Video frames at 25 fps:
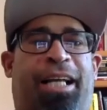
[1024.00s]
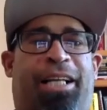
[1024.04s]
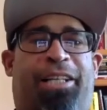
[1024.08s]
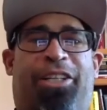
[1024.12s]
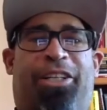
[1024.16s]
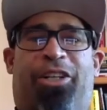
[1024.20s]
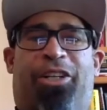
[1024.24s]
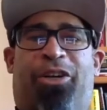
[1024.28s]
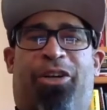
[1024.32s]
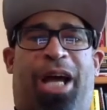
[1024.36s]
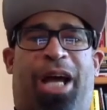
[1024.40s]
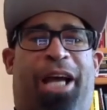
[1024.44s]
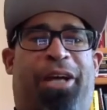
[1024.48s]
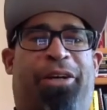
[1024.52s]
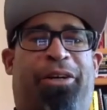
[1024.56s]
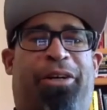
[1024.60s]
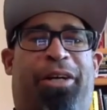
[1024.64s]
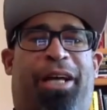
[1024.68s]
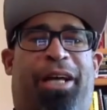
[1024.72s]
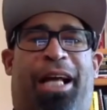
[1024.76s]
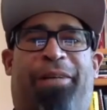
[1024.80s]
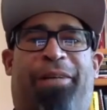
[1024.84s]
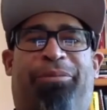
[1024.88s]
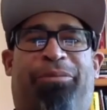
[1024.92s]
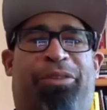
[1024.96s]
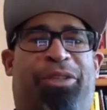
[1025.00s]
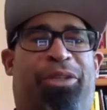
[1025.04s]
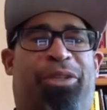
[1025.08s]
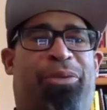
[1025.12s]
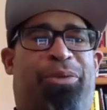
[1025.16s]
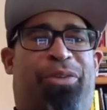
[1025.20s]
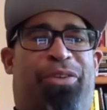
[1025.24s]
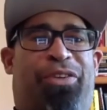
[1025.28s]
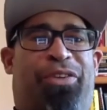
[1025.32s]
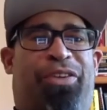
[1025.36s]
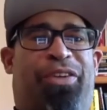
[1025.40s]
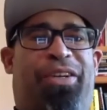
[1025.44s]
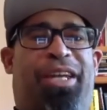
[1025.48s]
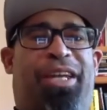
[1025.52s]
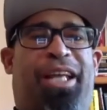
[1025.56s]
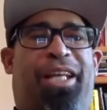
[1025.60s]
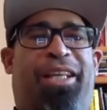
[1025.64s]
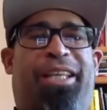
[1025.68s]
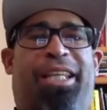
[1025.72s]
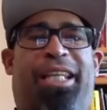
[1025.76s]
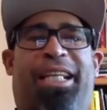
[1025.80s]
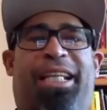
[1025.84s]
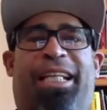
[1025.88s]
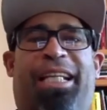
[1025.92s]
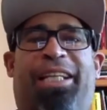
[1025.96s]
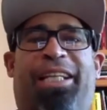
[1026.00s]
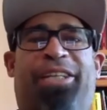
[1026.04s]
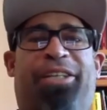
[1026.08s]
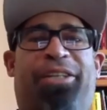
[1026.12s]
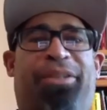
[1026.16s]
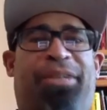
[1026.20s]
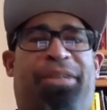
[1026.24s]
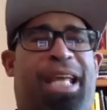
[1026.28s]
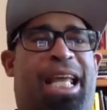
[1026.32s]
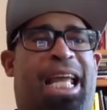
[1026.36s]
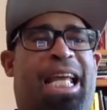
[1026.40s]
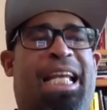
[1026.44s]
You know, I there was nothing in